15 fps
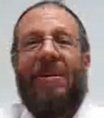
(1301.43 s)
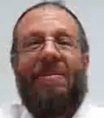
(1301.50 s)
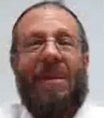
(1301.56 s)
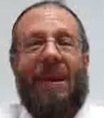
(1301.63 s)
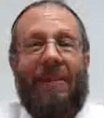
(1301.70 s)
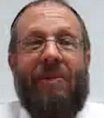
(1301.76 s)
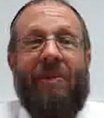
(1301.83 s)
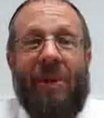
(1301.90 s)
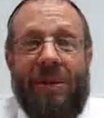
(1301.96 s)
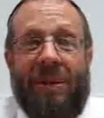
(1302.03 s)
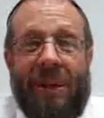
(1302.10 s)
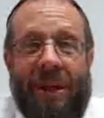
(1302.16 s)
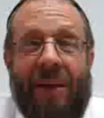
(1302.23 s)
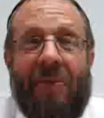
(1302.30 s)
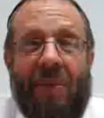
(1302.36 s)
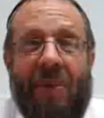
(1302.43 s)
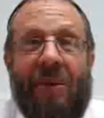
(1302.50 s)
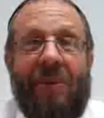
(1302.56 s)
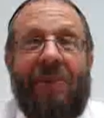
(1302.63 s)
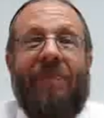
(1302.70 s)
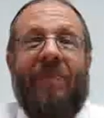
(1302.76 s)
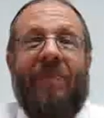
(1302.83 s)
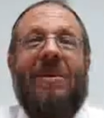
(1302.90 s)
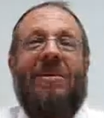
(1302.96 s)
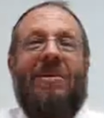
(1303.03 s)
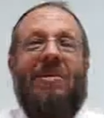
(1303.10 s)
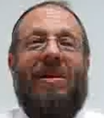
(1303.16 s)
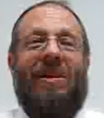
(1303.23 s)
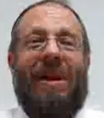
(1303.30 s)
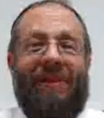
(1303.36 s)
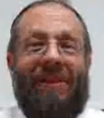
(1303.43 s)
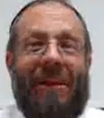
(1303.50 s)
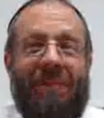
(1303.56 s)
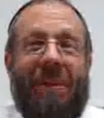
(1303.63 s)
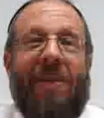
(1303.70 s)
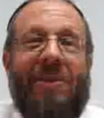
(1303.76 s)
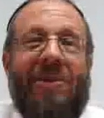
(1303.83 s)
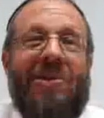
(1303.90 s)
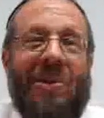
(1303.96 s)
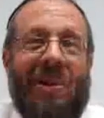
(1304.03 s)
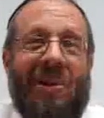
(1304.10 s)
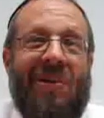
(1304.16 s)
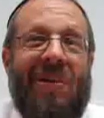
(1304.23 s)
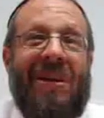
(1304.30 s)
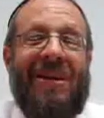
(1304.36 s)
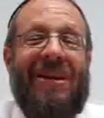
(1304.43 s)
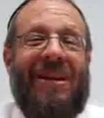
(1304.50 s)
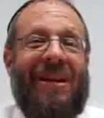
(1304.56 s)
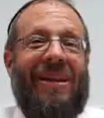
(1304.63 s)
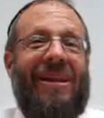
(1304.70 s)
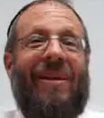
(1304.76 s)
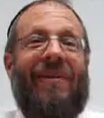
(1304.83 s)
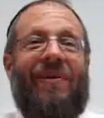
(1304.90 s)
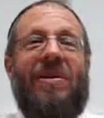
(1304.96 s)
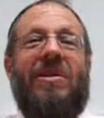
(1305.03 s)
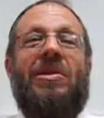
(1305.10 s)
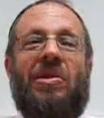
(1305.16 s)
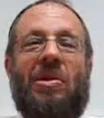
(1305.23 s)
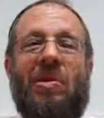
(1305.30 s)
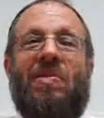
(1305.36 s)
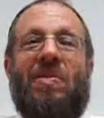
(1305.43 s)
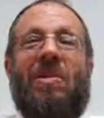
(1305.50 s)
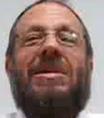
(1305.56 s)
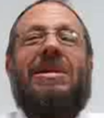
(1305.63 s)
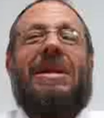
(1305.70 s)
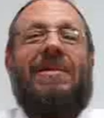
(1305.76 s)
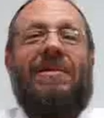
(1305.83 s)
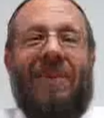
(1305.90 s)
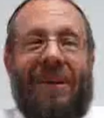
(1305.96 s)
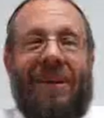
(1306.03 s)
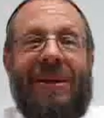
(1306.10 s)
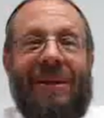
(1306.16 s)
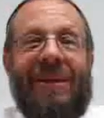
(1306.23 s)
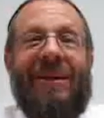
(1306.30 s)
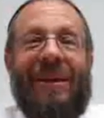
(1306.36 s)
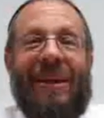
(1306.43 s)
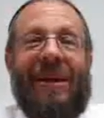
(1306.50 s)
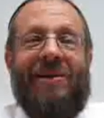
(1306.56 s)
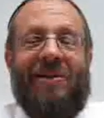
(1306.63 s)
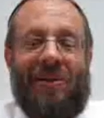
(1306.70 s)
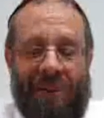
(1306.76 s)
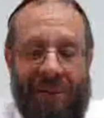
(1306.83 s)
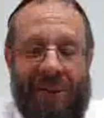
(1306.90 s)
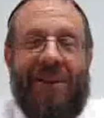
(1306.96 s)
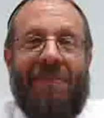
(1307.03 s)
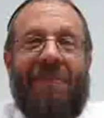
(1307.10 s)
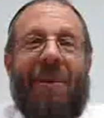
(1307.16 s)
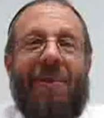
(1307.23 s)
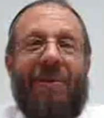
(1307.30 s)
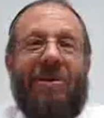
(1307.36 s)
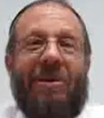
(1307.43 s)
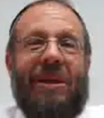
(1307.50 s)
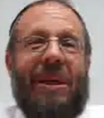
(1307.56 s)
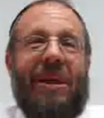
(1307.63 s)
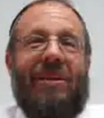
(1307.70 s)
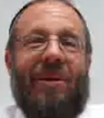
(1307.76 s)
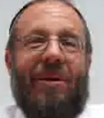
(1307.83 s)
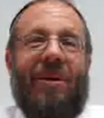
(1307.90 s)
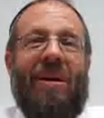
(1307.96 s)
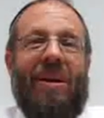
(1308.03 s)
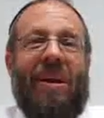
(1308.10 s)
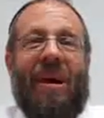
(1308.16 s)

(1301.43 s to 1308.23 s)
Maybe one day we'll trying to have that published too, and therefore the two books can be actually published together,